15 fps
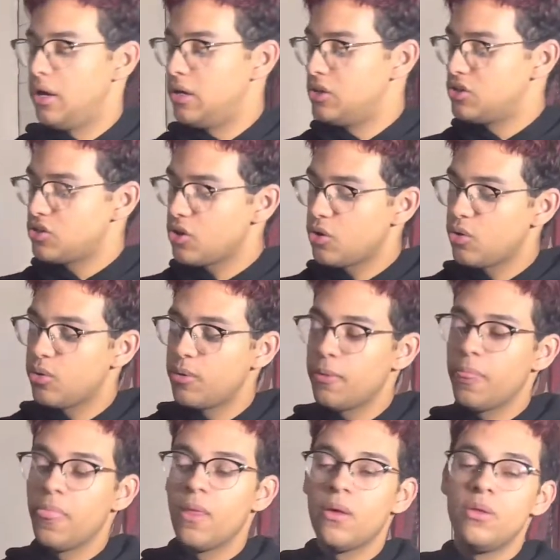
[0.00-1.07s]
So
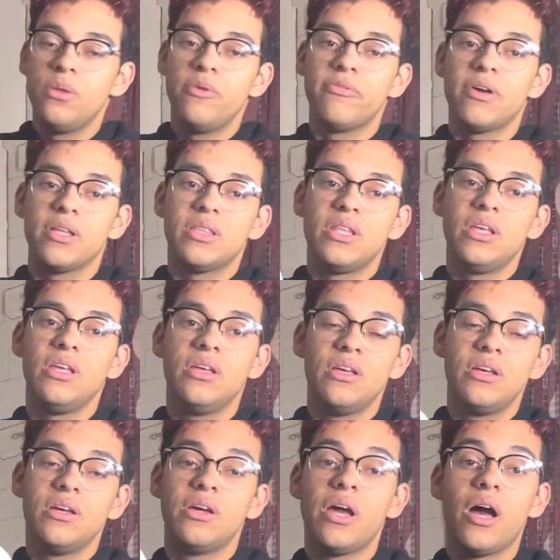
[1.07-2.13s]
you've got the
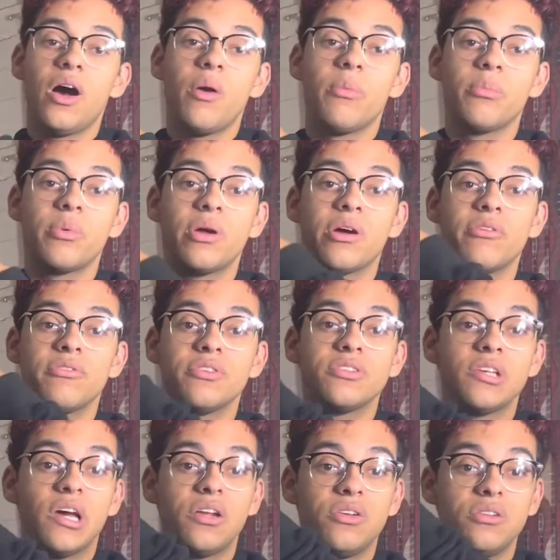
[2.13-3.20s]
album cover
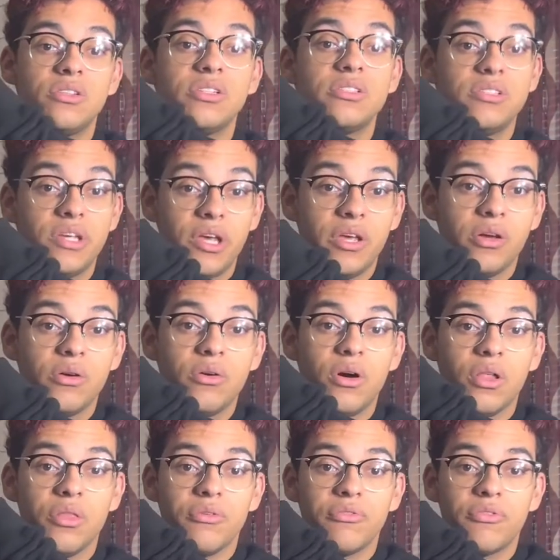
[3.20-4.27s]
titled Teo
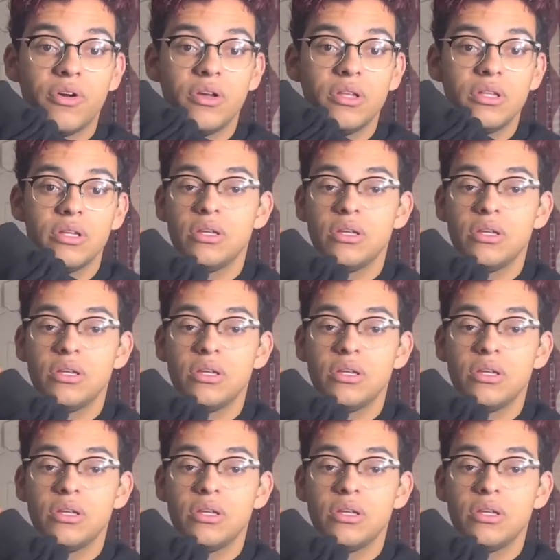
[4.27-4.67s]
on the front,